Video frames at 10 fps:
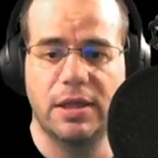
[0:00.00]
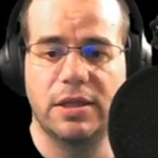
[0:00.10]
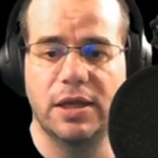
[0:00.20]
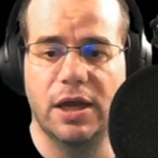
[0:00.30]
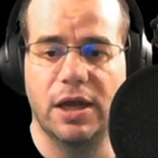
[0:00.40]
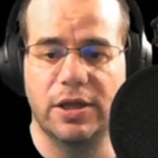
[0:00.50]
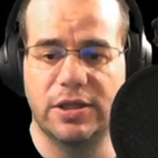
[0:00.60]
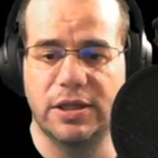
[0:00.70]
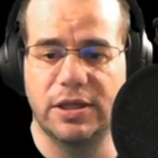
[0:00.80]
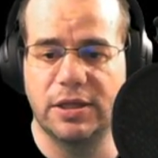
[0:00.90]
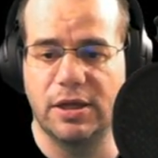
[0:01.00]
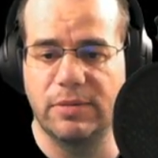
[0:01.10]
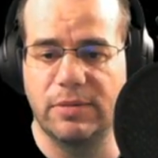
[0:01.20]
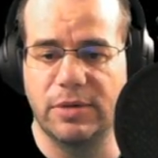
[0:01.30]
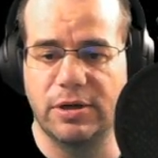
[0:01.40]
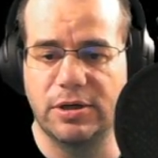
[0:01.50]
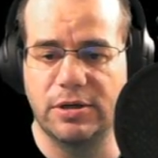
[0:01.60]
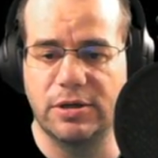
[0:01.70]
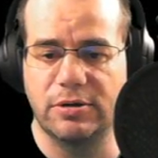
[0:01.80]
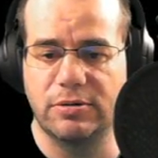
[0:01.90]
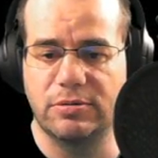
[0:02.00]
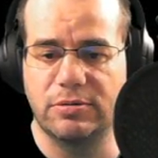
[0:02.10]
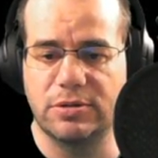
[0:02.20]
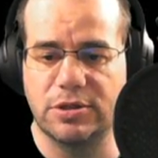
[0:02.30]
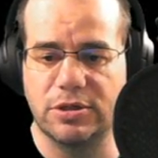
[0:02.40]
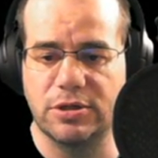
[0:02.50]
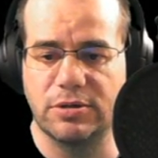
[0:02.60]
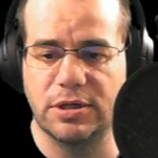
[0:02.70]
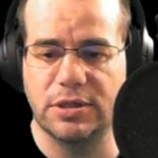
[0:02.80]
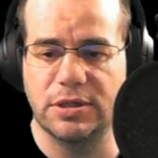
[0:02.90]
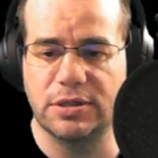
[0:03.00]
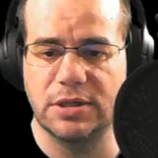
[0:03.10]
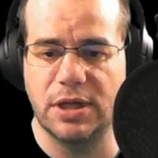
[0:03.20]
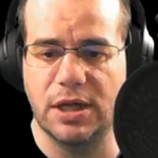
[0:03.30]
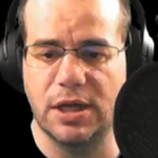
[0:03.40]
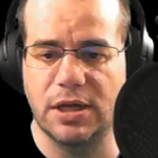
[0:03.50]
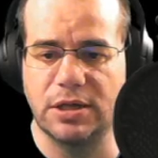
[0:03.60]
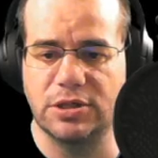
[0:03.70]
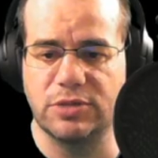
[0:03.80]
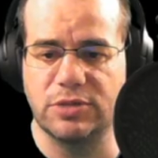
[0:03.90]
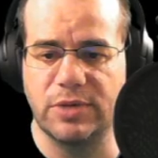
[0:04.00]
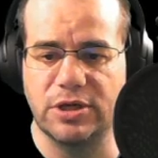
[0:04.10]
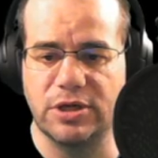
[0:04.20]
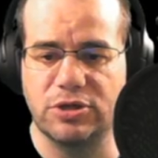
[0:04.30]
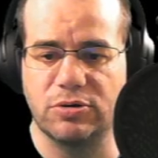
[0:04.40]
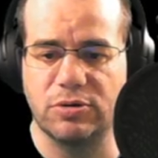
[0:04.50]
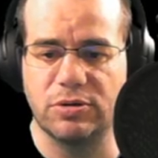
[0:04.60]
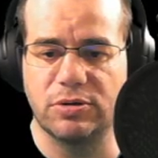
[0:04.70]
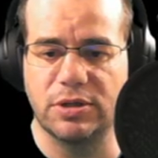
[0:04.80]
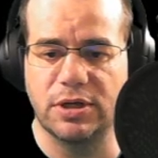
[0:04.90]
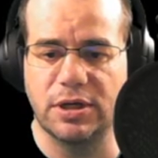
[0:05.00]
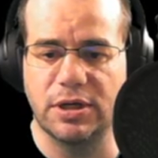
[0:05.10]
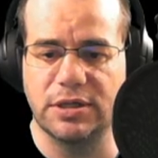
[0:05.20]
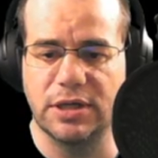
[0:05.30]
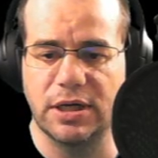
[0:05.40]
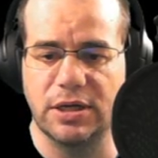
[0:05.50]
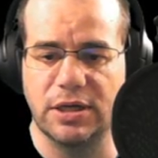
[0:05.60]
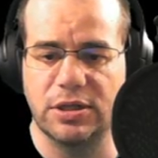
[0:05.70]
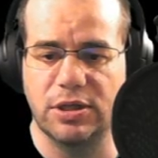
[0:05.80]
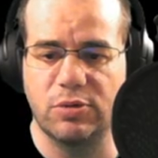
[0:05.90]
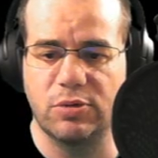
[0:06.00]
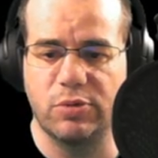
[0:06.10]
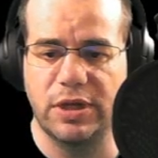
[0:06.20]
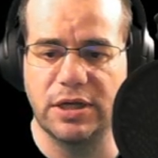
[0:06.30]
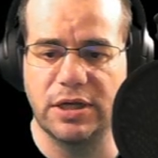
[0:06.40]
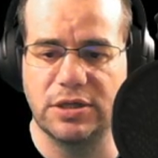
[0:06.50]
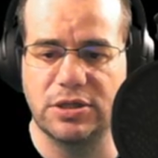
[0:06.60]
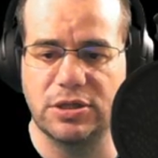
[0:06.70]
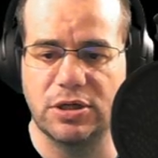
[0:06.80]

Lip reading: The other thing that I'm going to do this is to make sure that I take the weakest